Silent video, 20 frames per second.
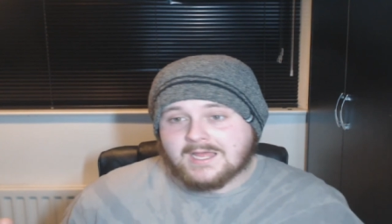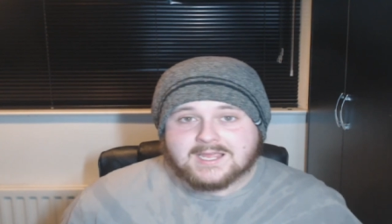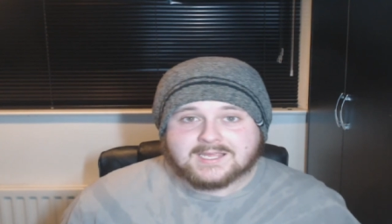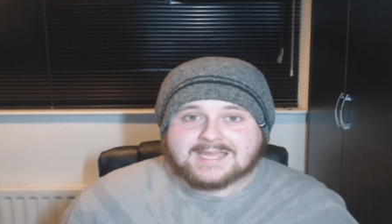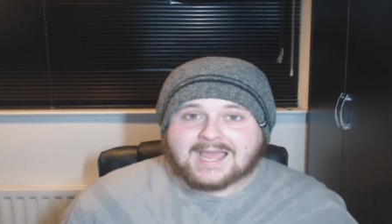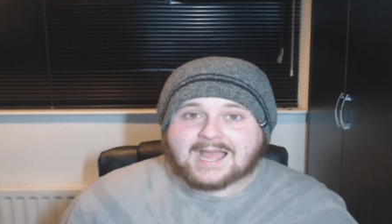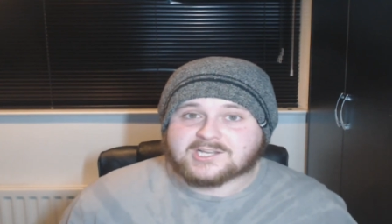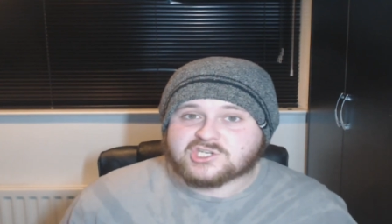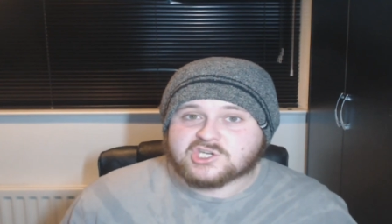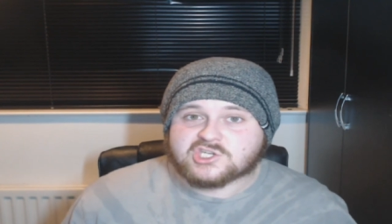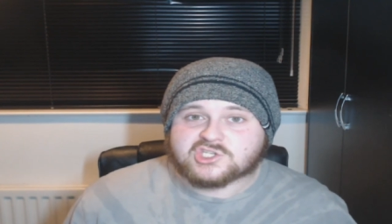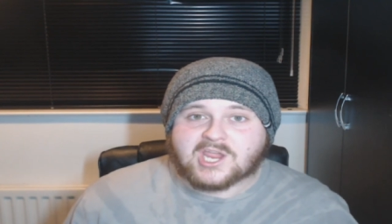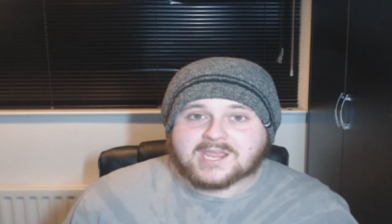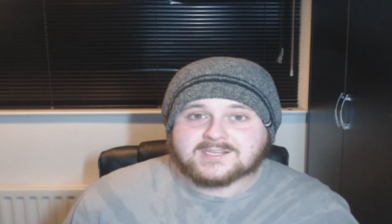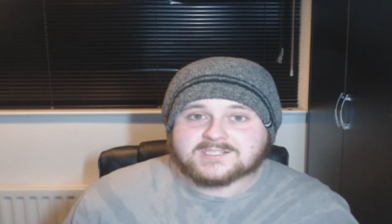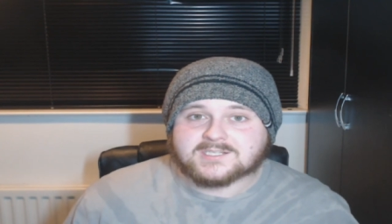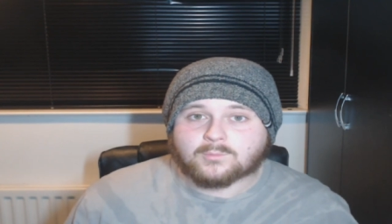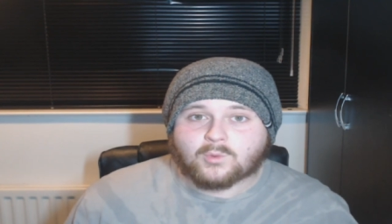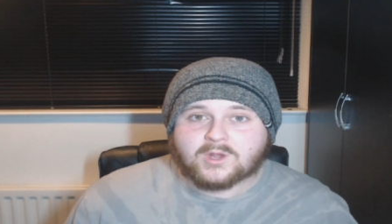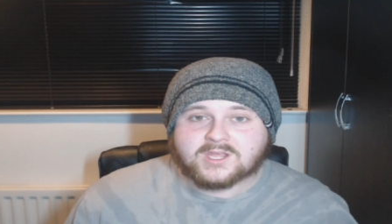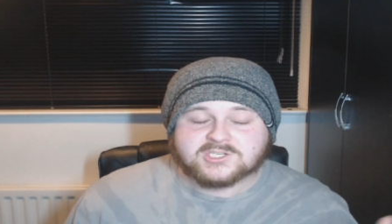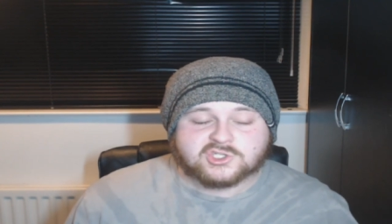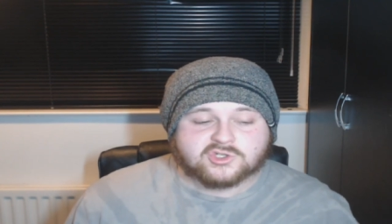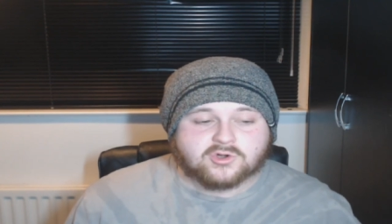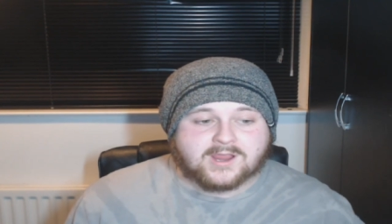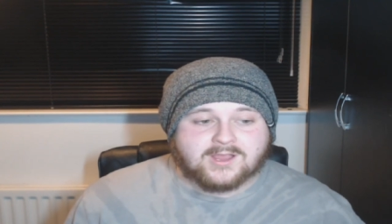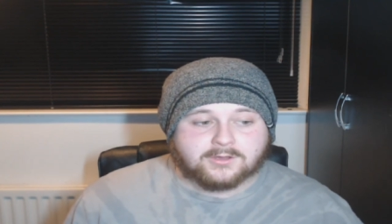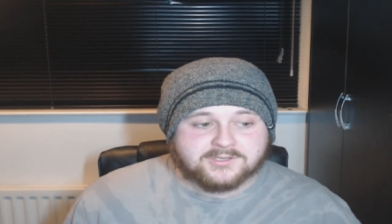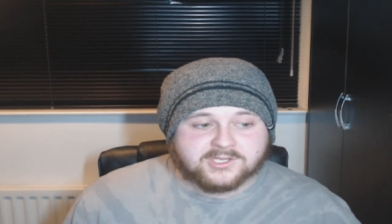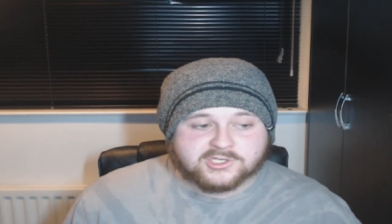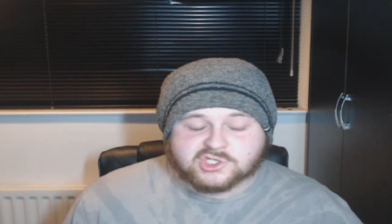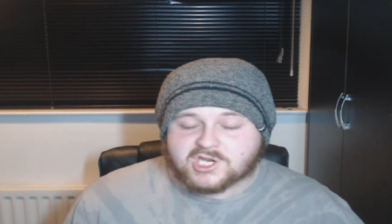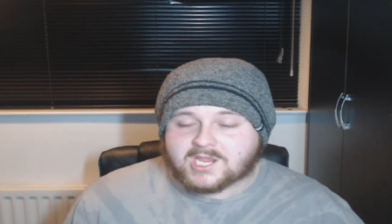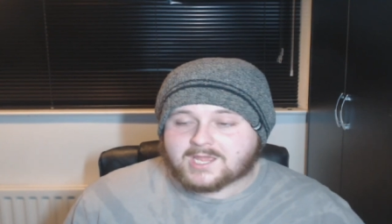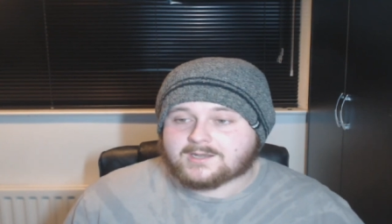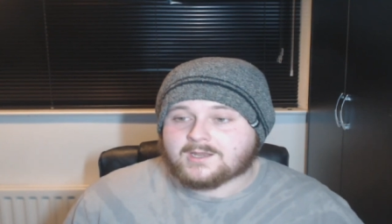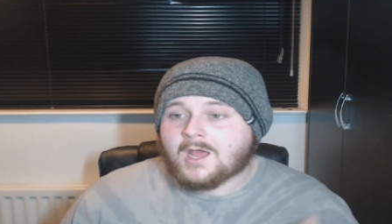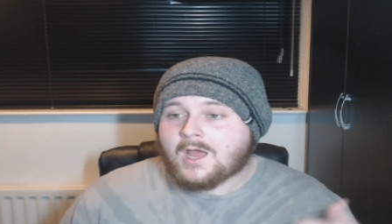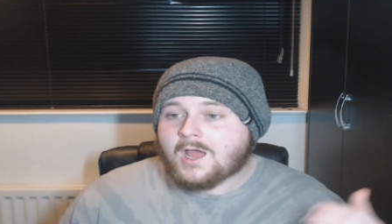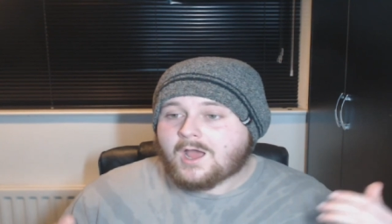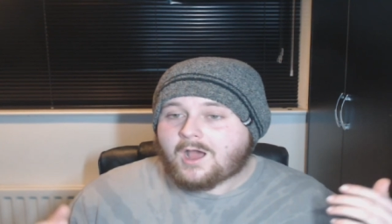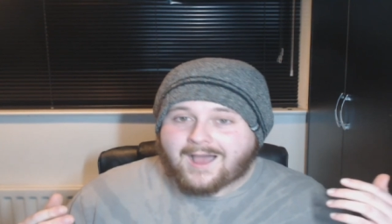Catches Jason Witt straight on the chin.